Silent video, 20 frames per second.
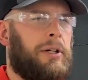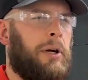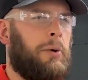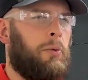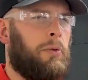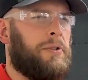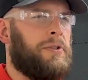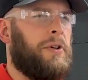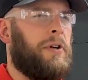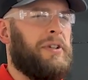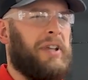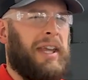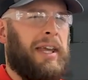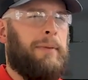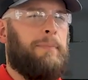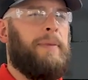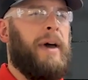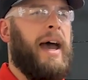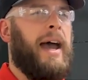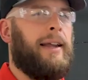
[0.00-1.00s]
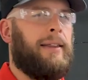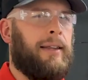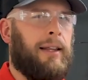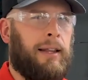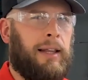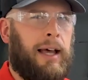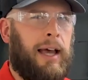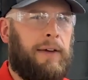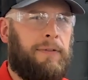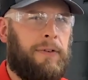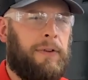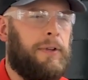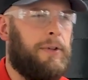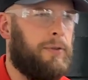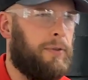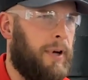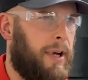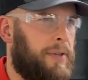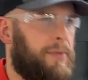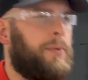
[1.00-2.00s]
and will start to impact the life of the
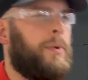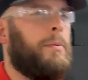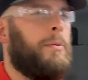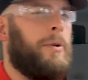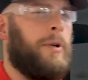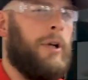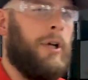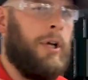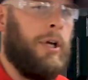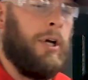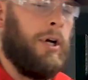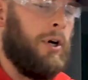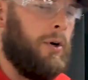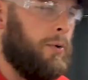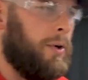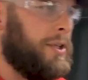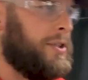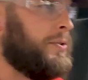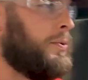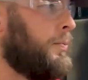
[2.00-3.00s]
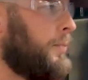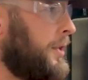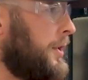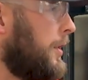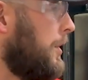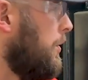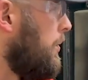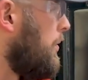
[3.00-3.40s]
transformer, which we don't